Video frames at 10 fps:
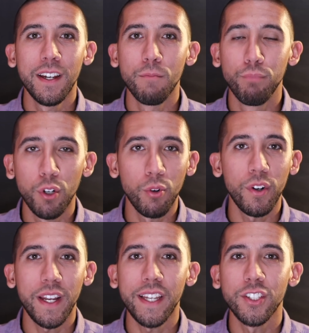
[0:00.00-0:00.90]

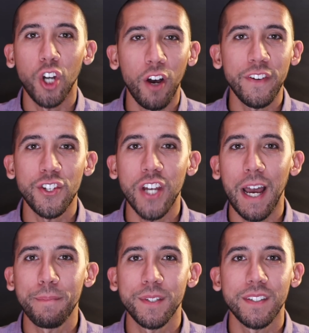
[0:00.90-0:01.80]
breweries, coffee
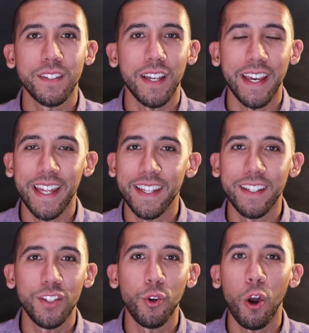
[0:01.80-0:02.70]
shops.
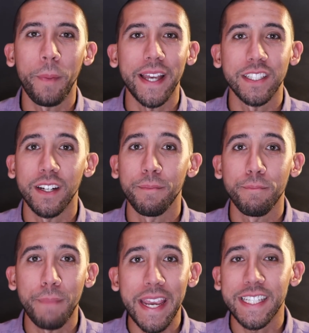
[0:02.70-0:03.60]
New Hope has an
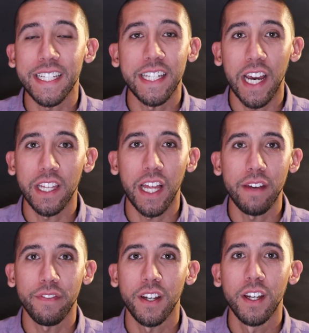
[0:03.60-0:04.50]
amazing
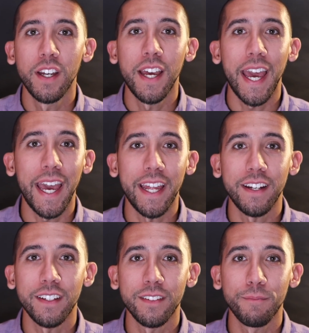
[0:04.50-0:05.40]
nightlife,
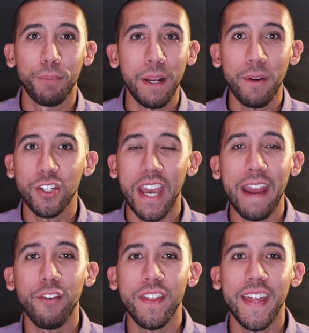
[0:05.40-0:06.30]
and pretty much
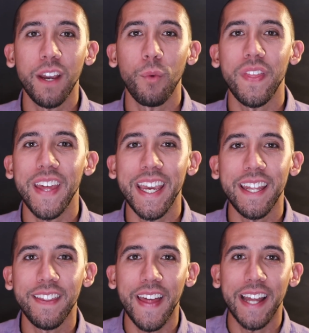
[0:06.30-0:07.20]
everything
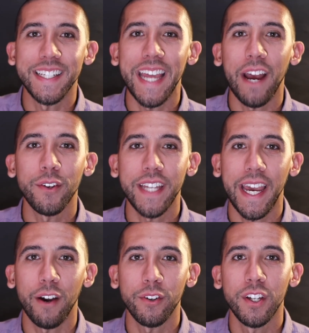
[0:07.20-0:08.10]
within that
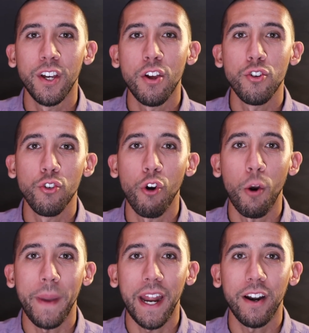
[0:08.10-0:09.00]
downtown New
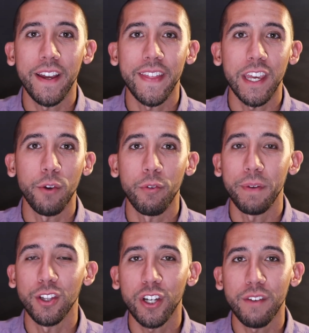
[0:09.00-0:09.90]
Hope area that you would
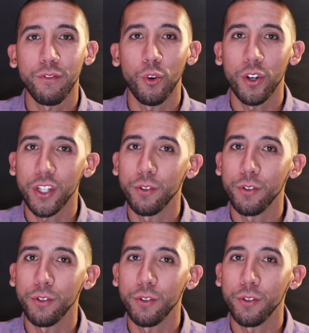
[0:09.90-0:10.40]
be looking for, you